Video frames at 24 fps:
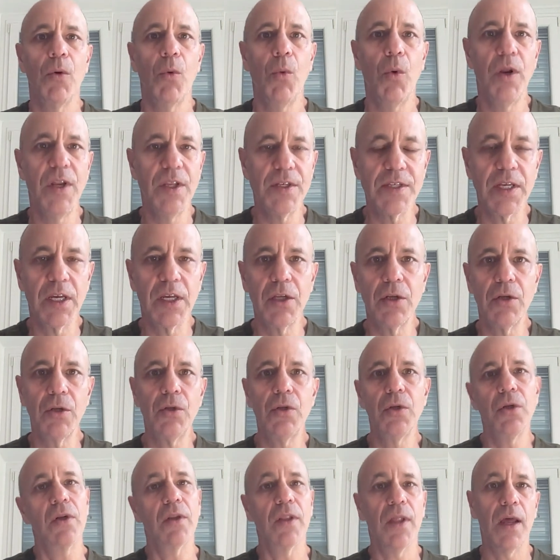What is it going to
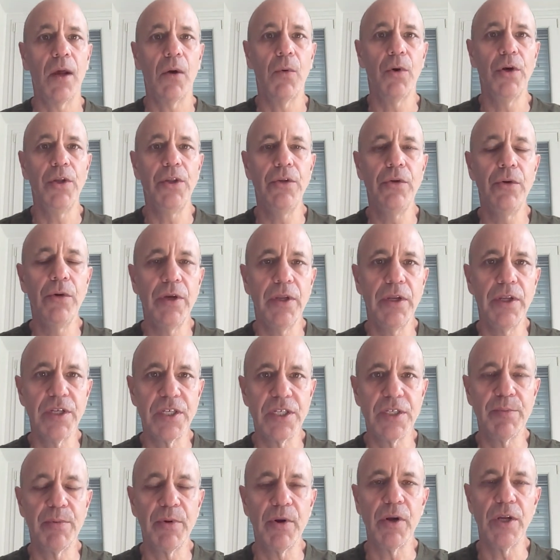look like? What are you going to
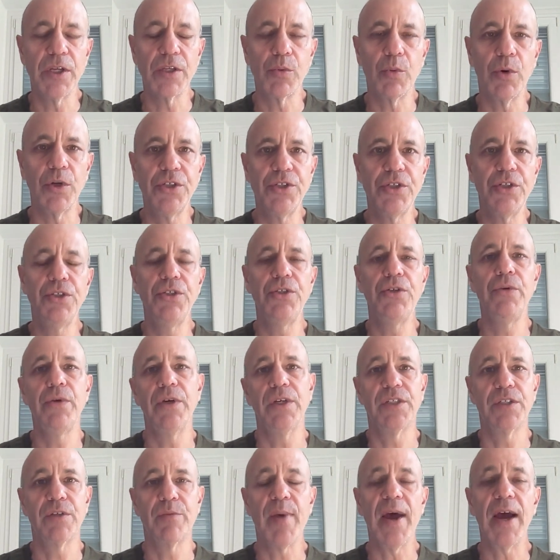experience? What should you
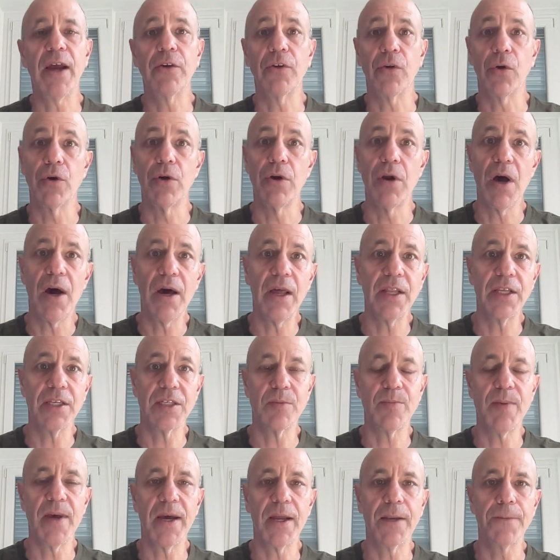expect or not
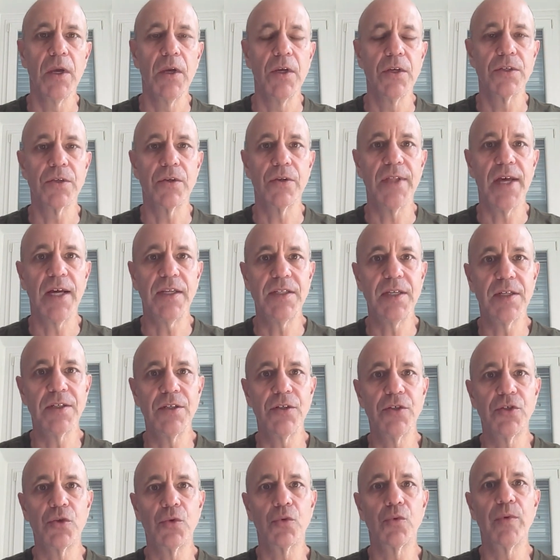expect? So that
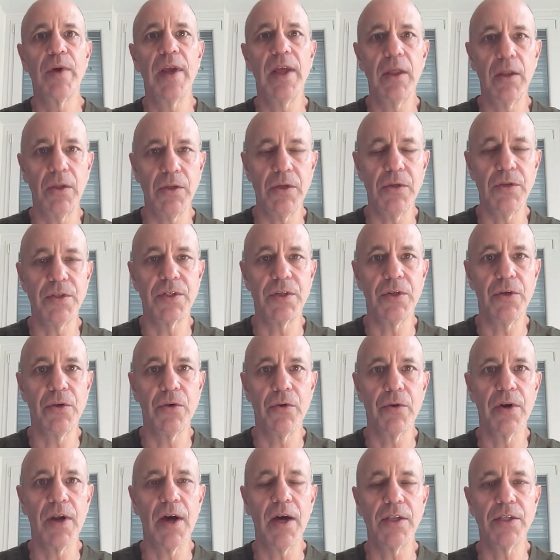doesn't derail you. So
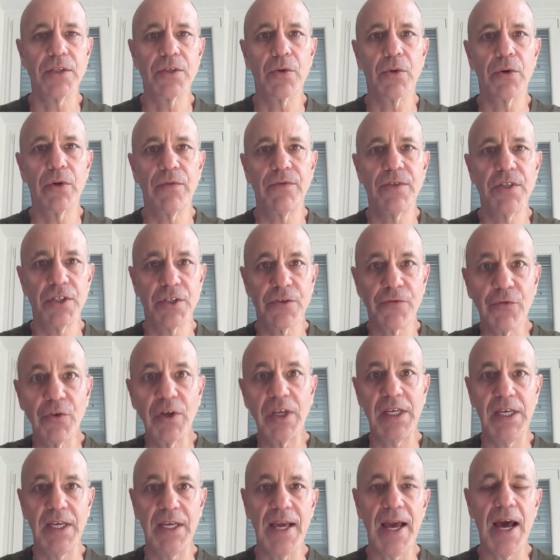you're not sort of just
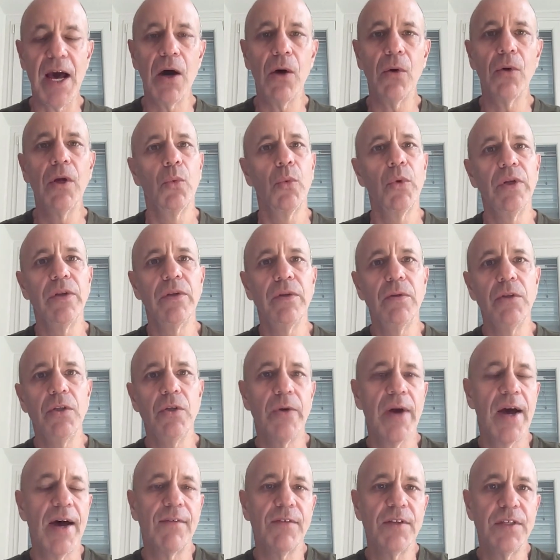freaking out when
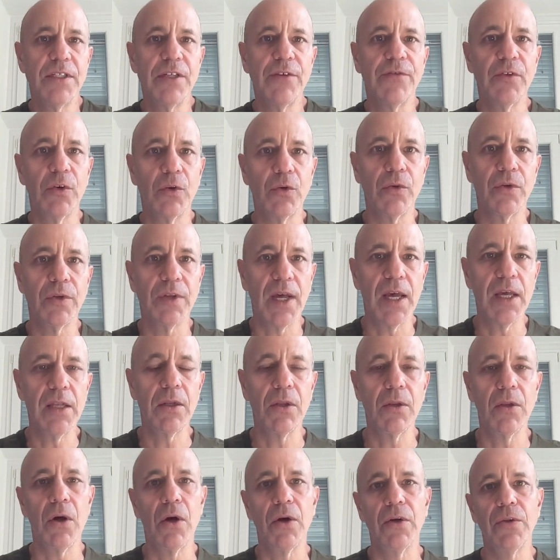you have a difficult night
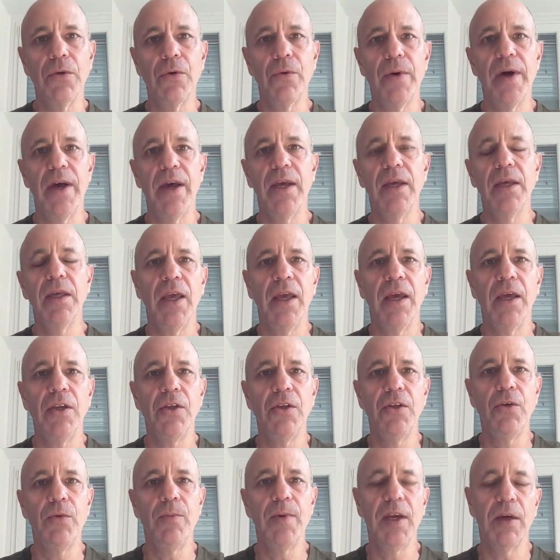along the way, and
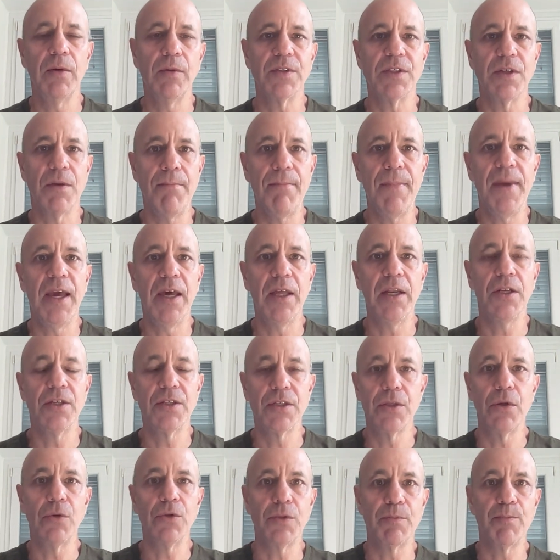you be able to manage
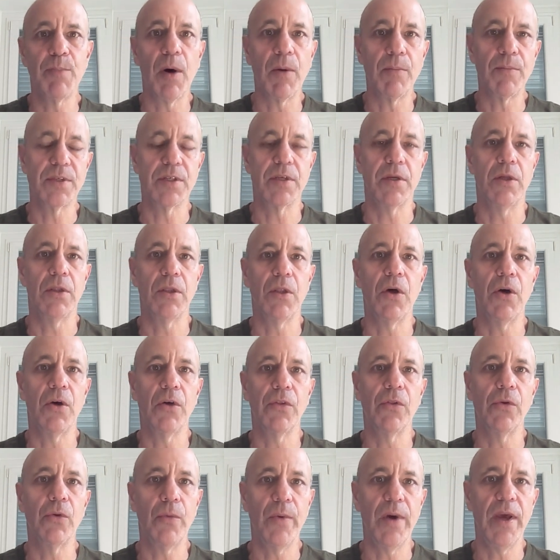those bumps
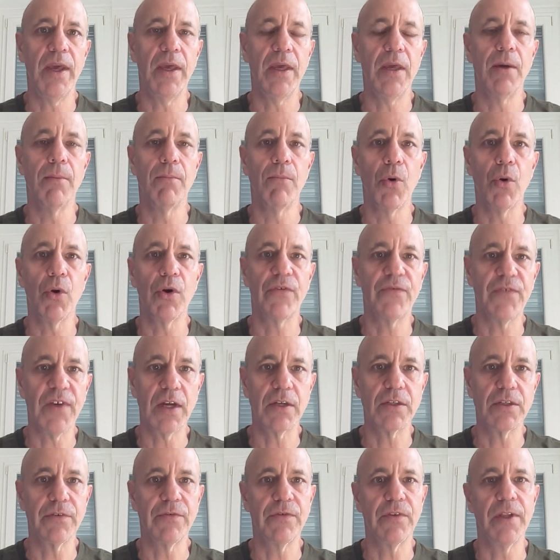along the way more
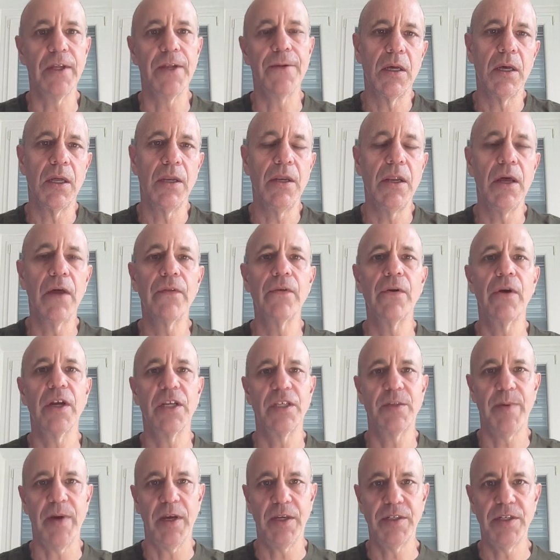effectively. Another
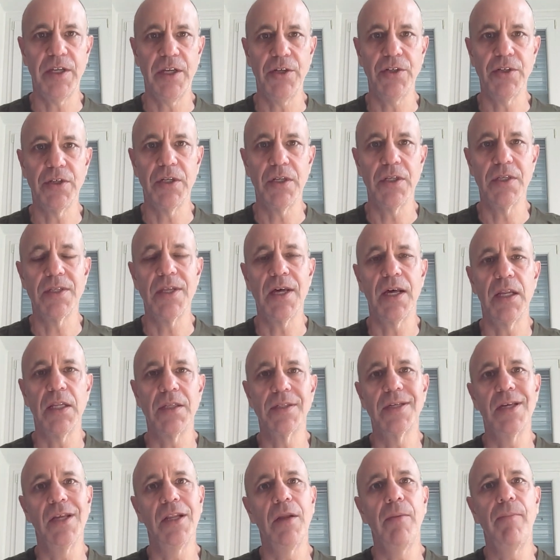expectation is that
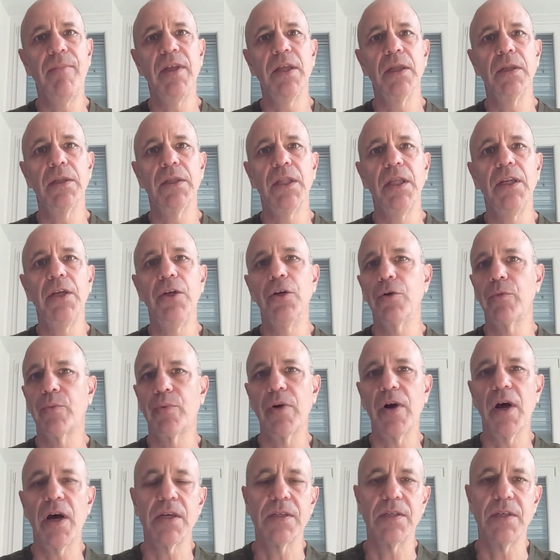it's going to be a linear
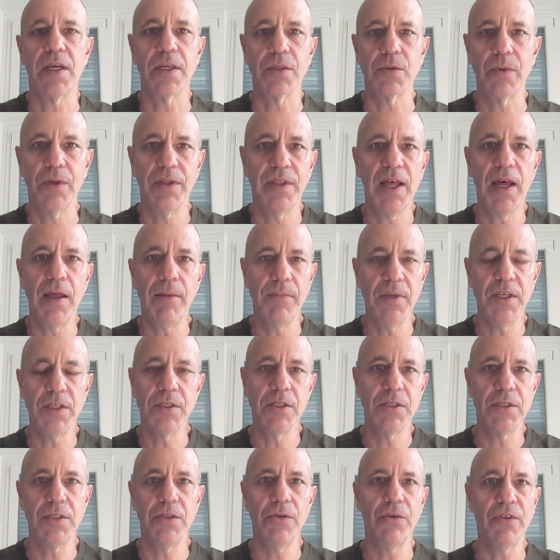process. What that means
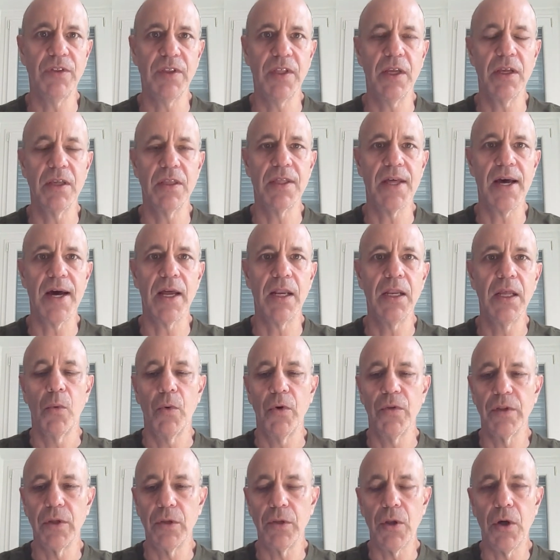is you think that,
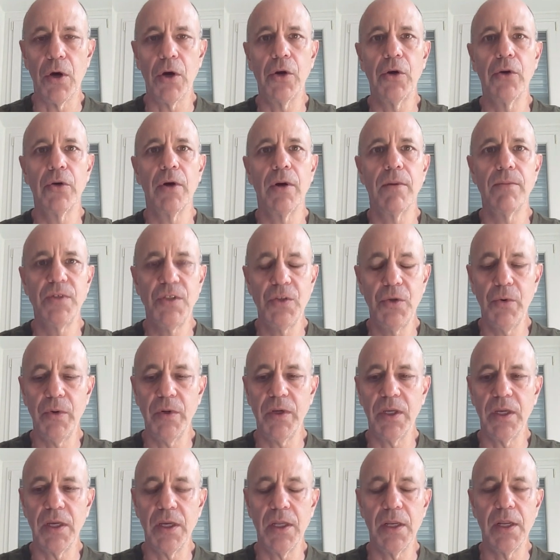well, the longer I'm
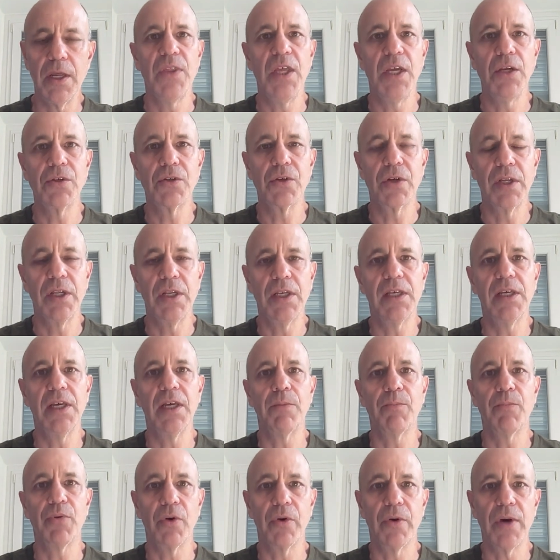doing it, things are going to
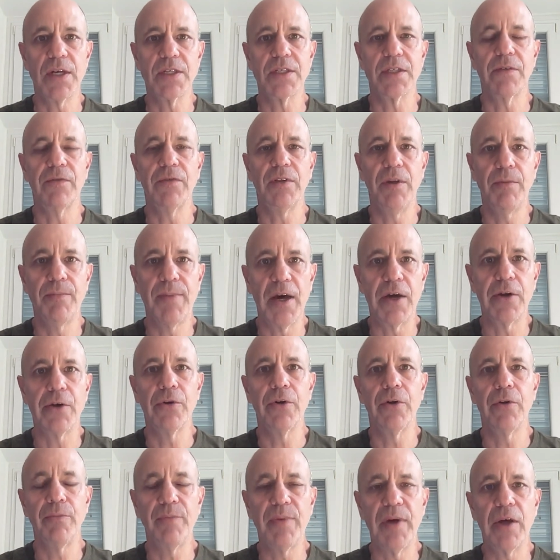get progressively better
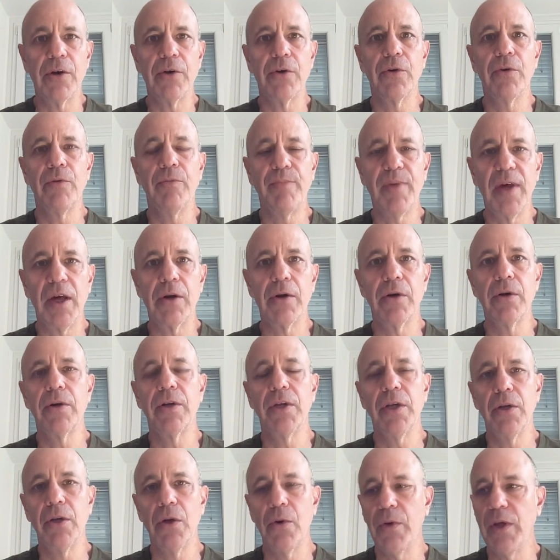and better and better,
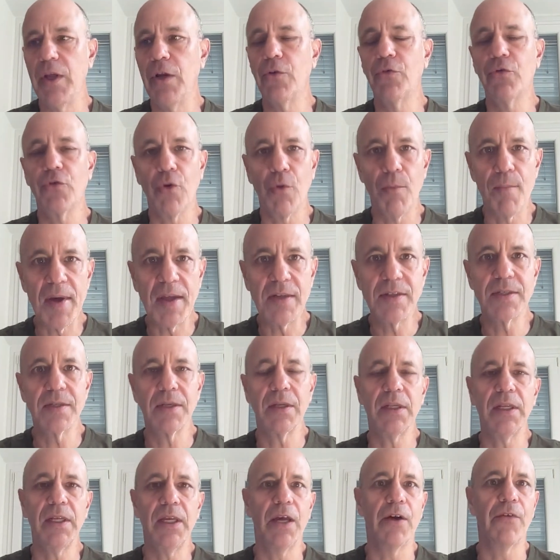
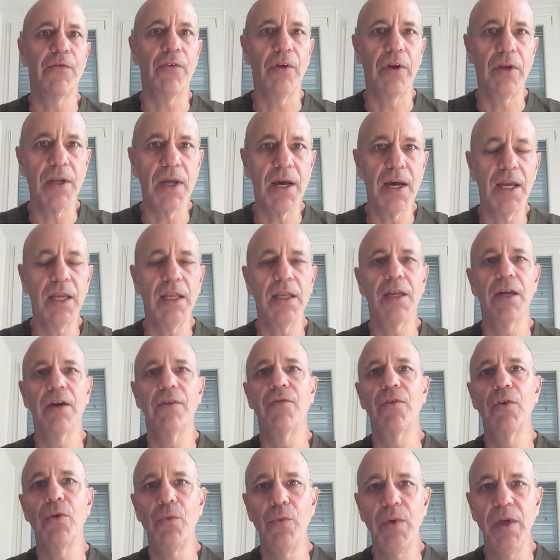incrementally every night,
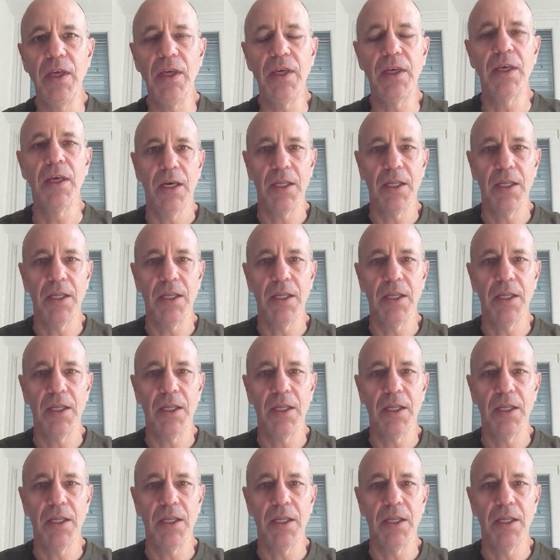every week.